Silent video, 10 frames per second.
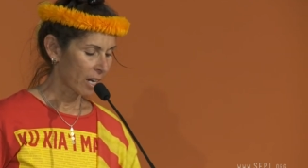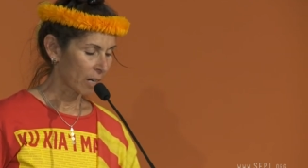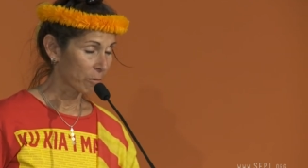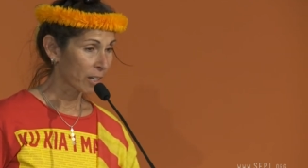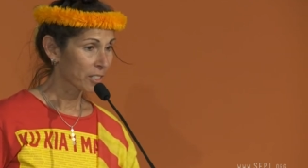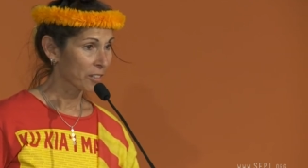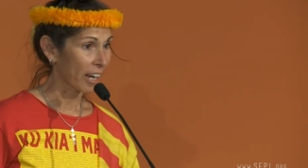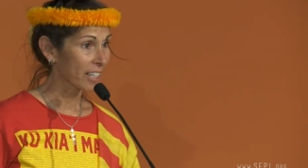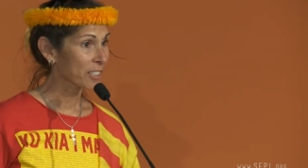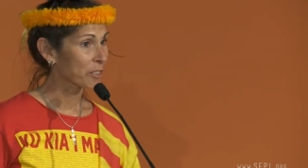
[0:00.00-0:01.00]
I want to
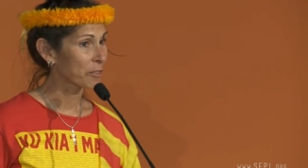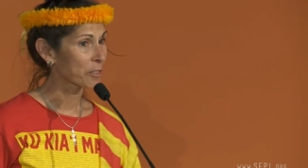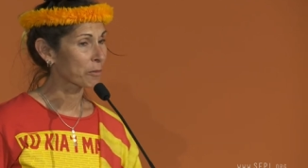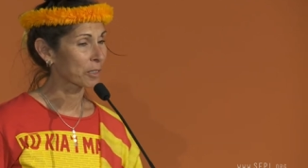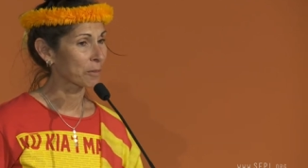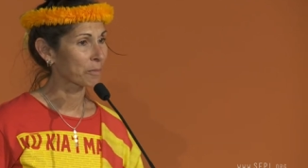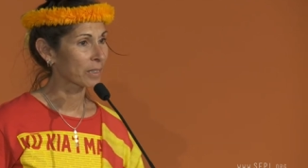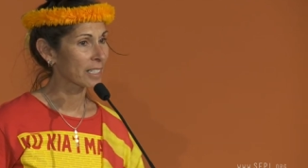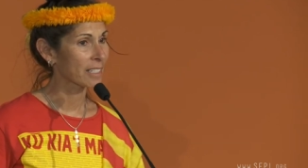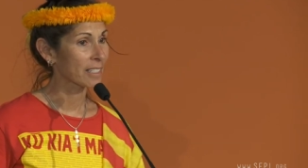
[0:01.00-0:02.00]
ask you if you would
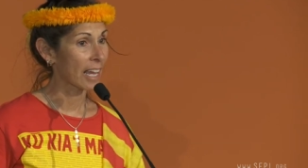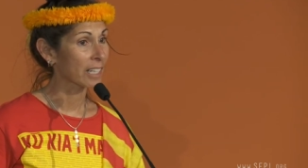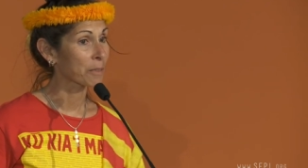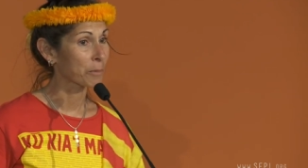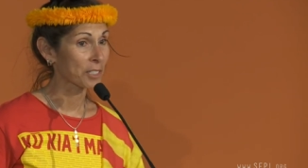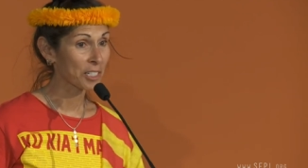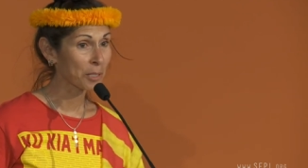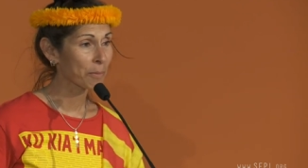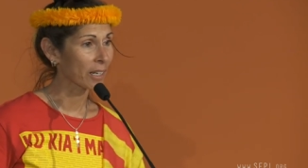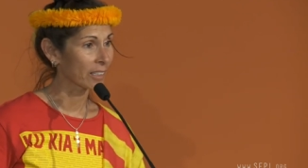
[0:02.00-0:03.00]
please stand and
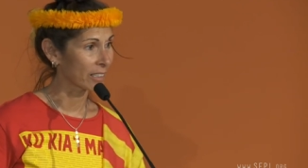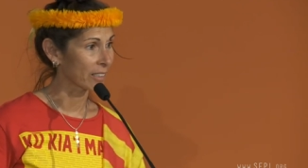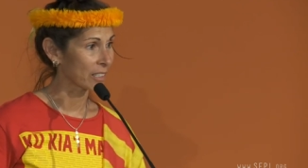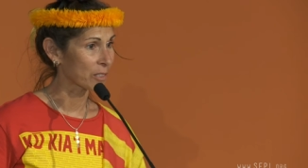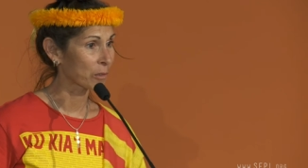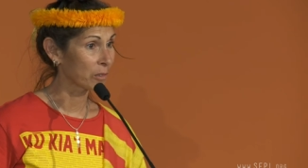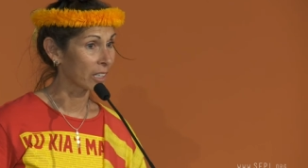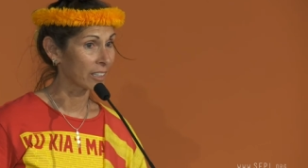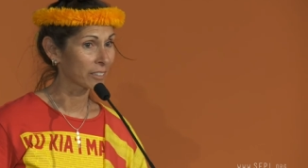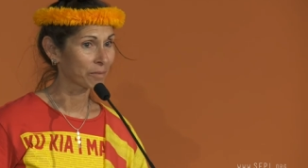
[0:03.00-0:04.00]
participate in this
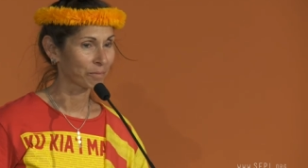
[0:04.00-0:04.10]
hula.